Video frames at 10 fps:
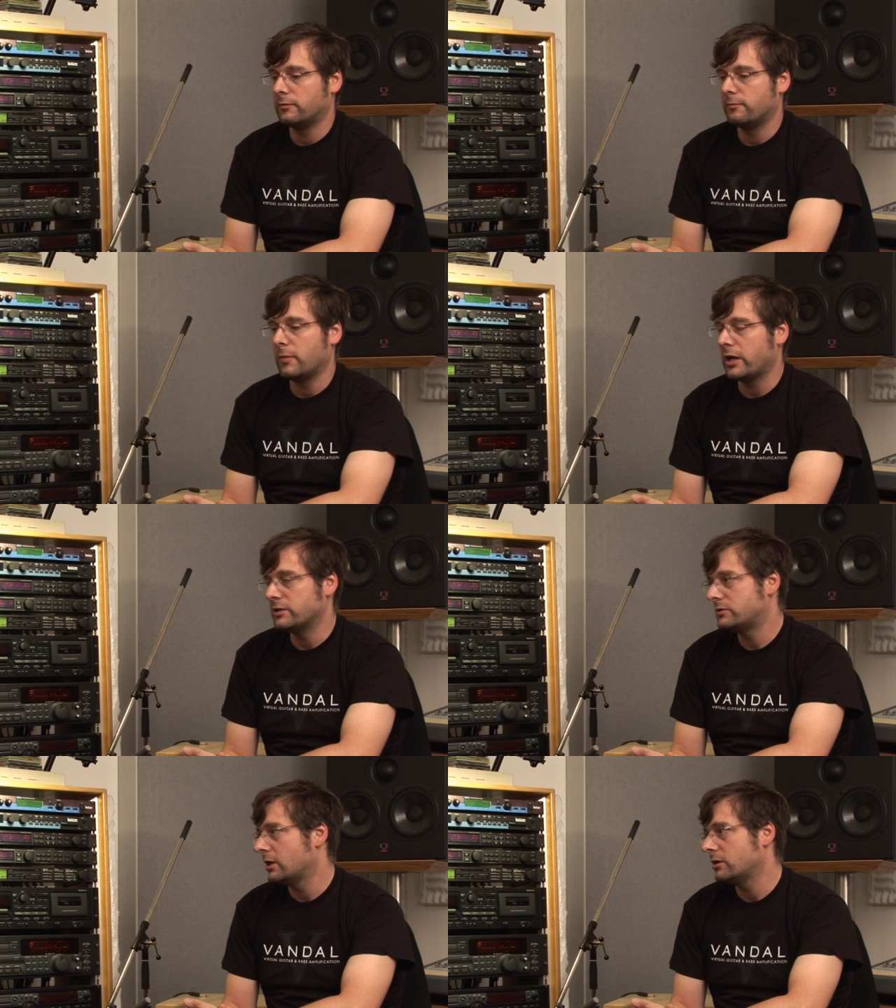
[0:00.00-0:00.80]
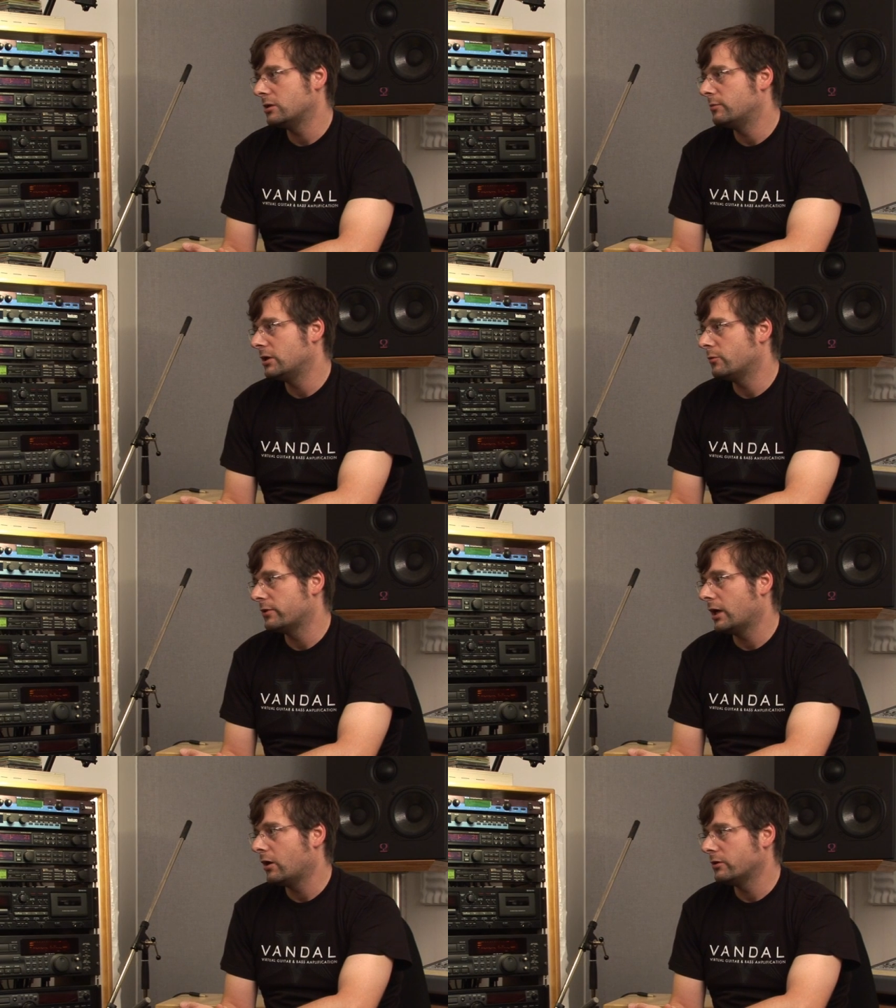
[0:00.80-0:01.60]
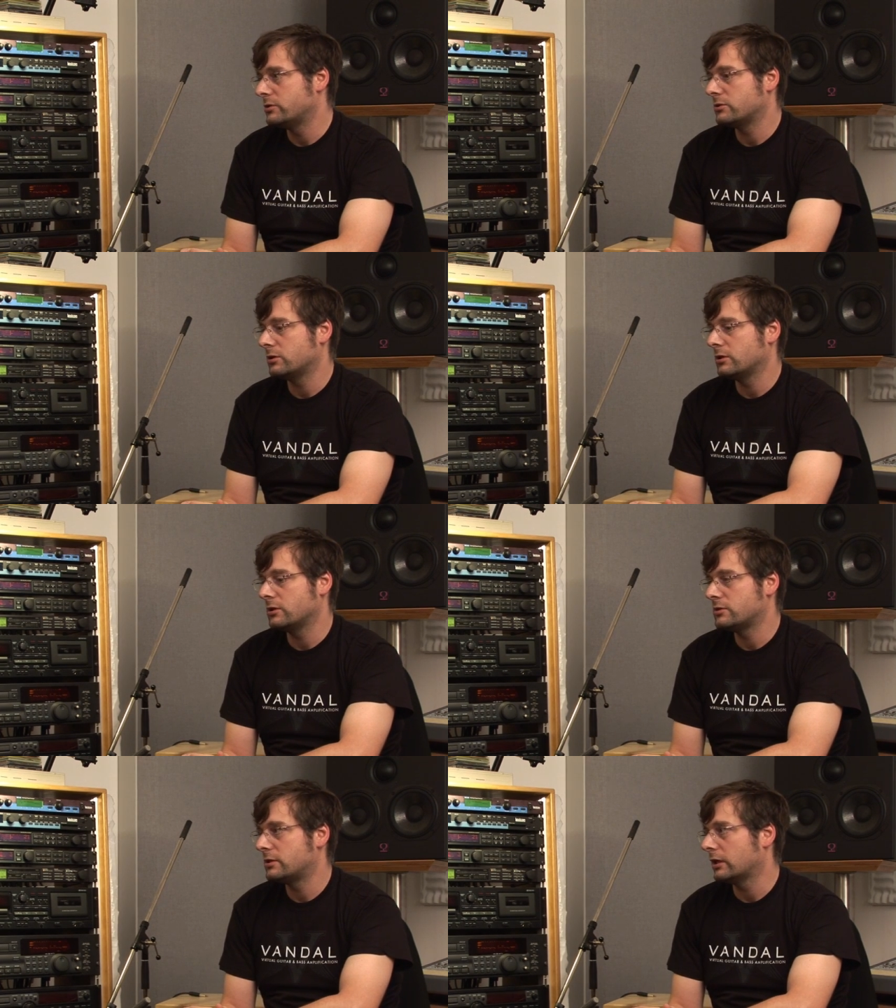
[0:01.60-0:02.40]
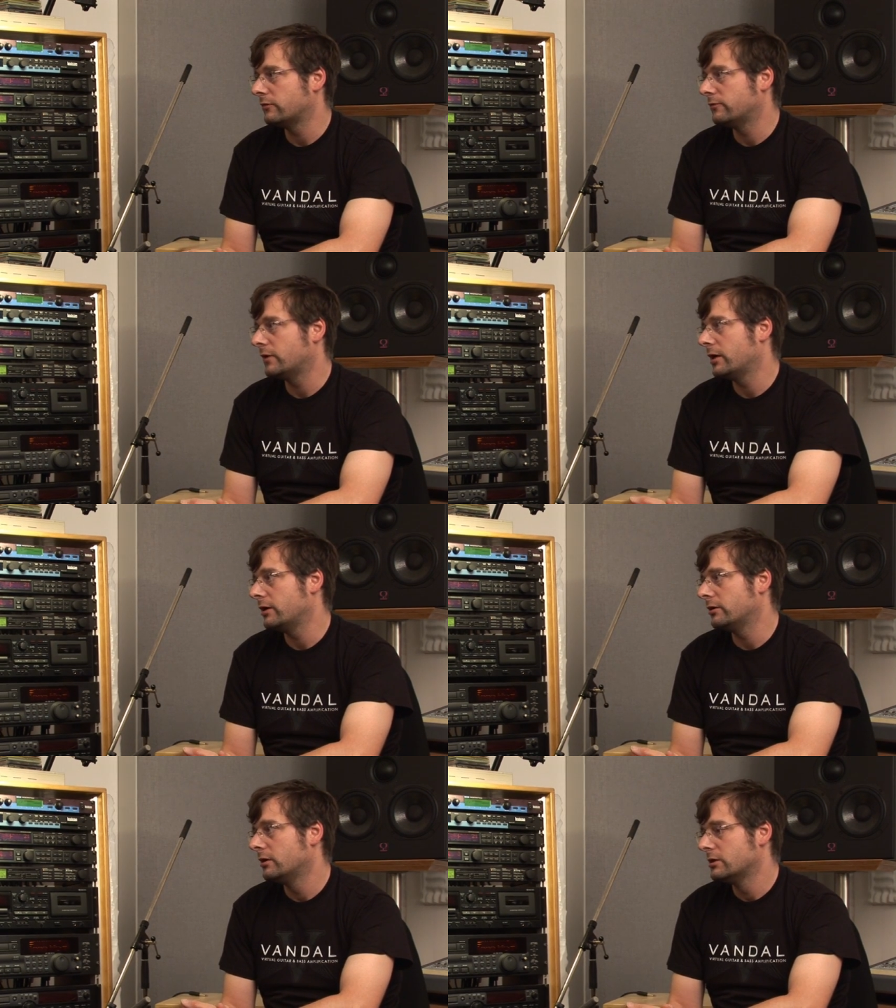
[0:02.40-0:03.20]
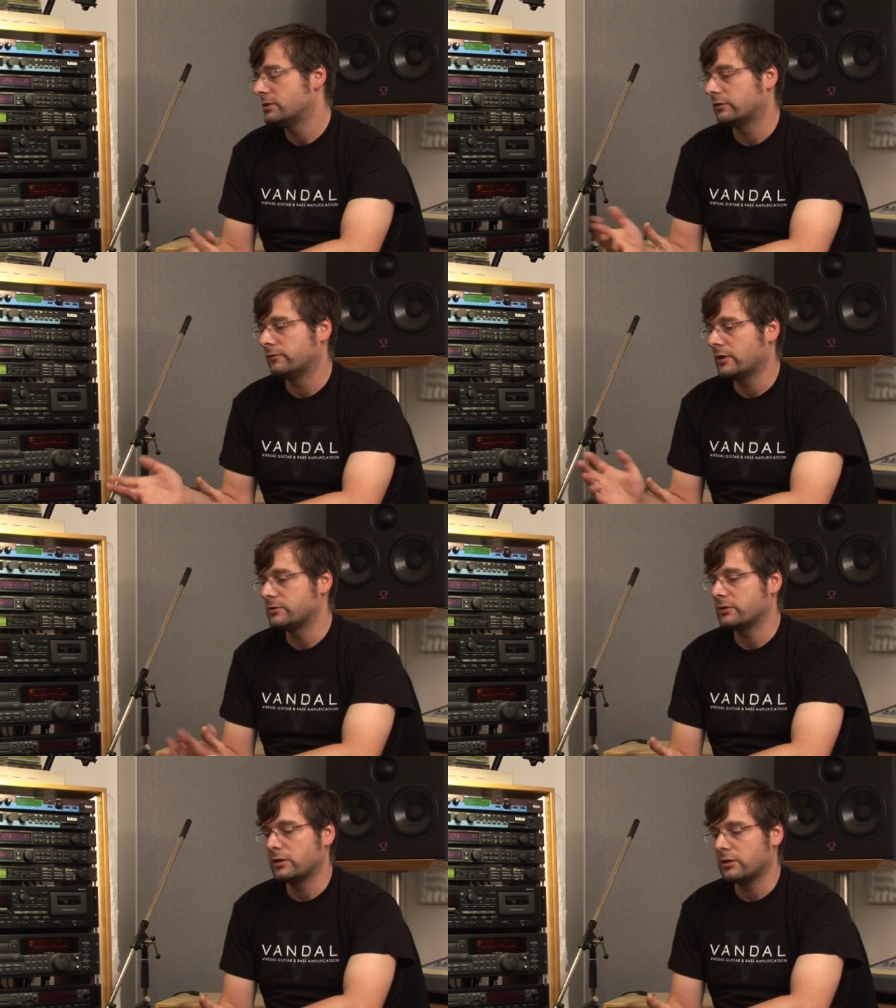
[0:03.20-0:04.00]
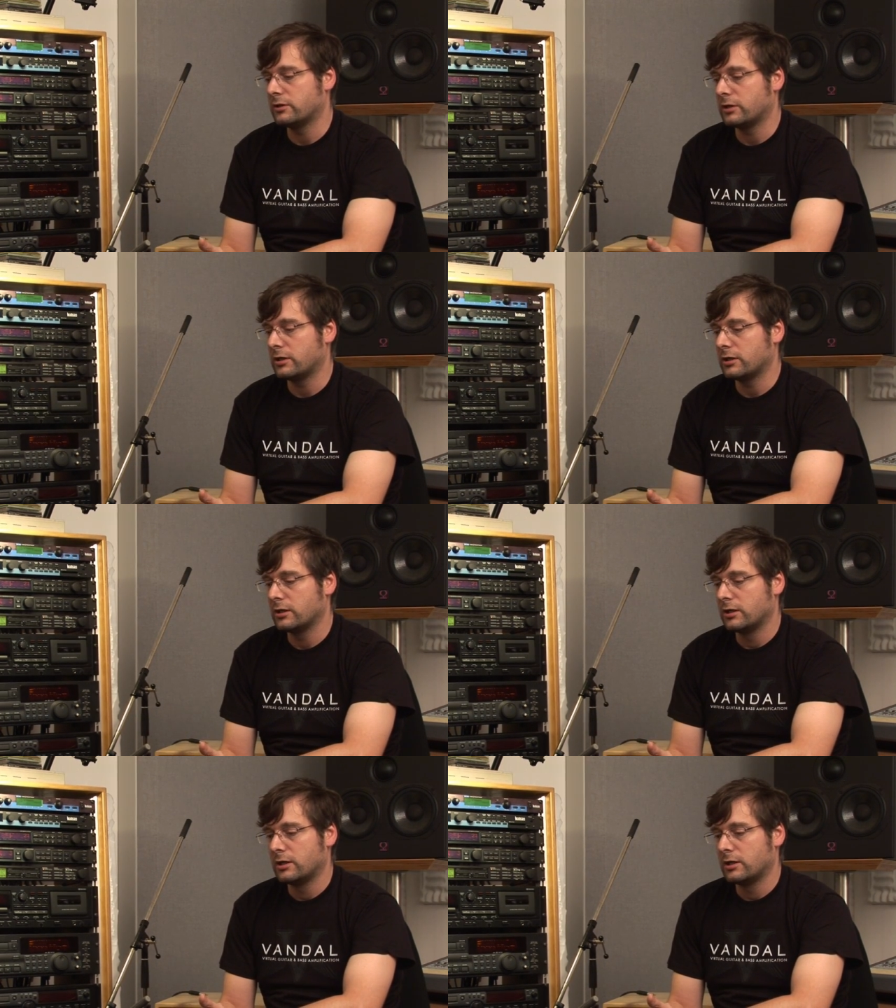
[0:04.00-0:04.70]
minus 10 dB without sacrificing the